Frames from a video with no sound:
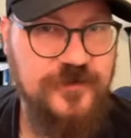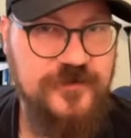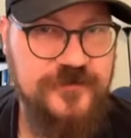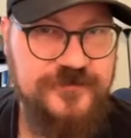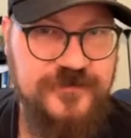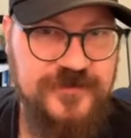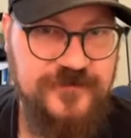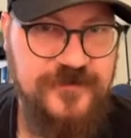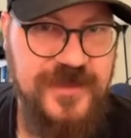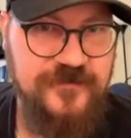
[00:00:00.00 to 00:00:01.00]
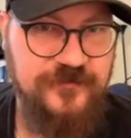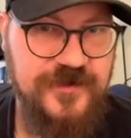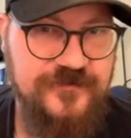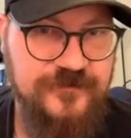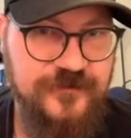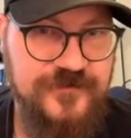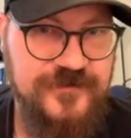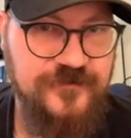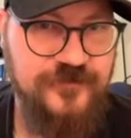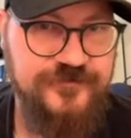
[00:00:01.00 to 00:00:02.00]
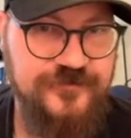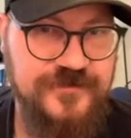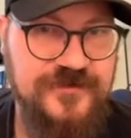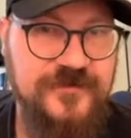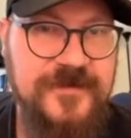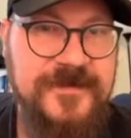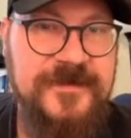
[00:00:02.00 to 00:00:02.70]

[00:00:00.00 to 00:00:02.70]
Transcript: close to being battle ready for the Ultra League.